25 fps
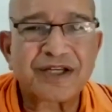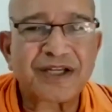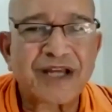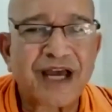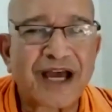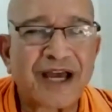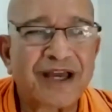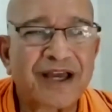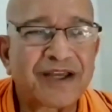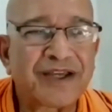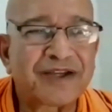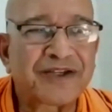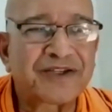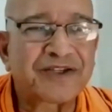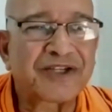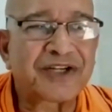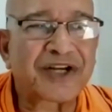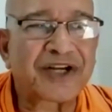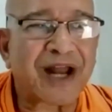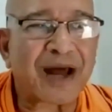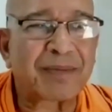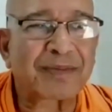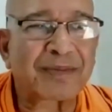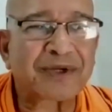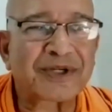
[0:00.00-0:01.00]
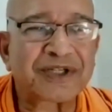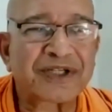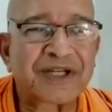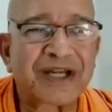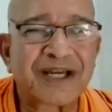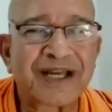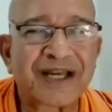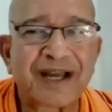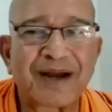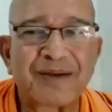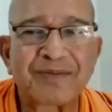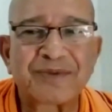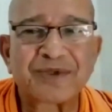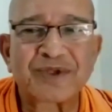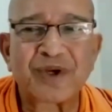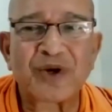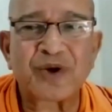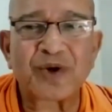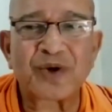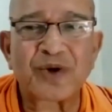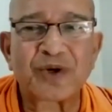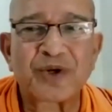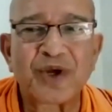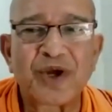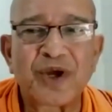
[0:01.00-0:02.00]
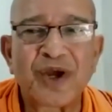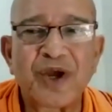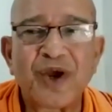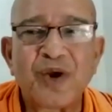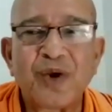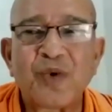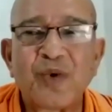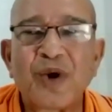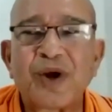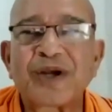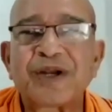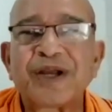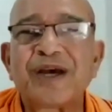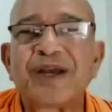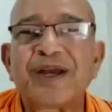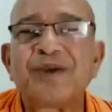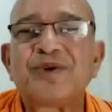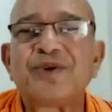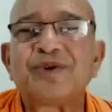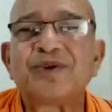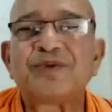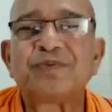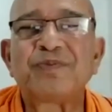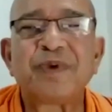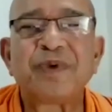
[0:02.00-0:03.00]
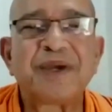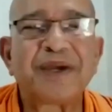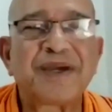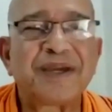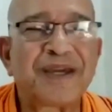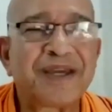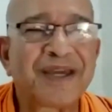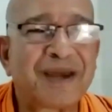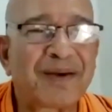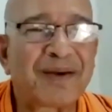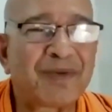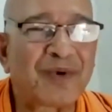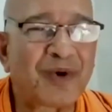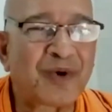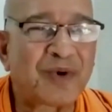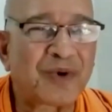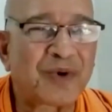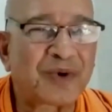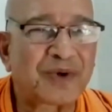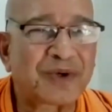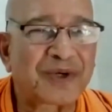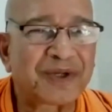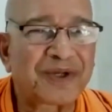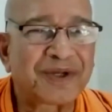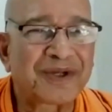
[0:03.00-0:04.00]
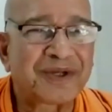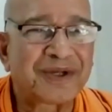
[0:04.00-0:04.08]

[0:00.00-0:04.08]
Sri Ramakrishna comes out. What are you speaking about?